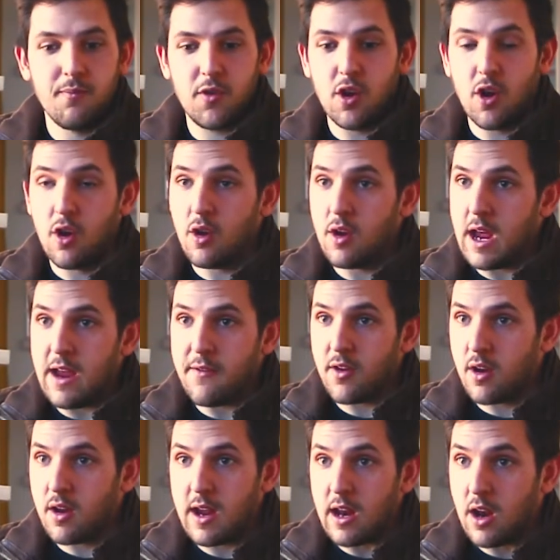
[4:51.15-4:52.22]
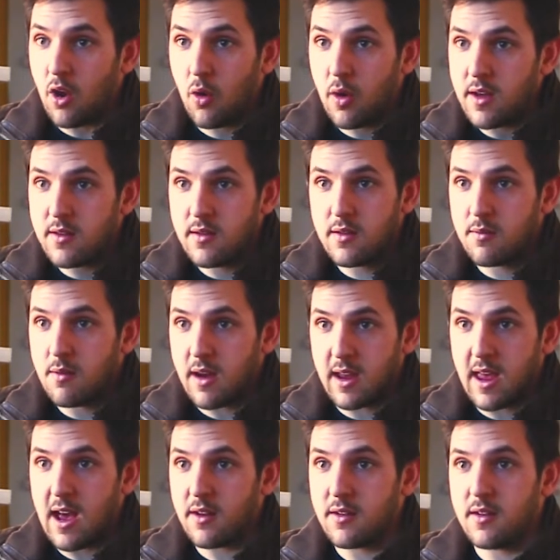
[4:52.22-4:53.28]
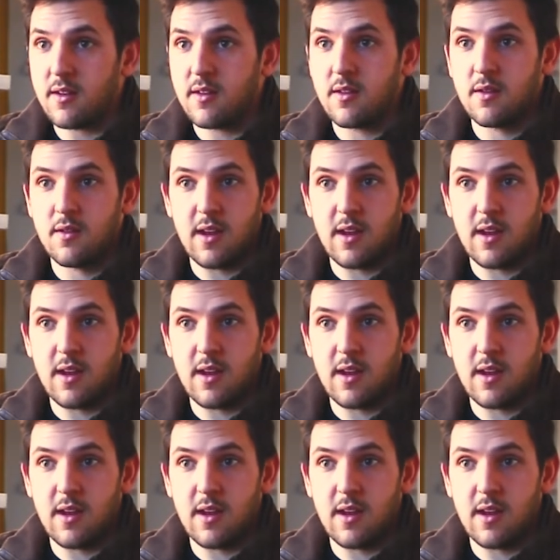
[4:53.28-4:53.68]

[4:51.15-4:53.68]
you know, even in lawyers, accountants,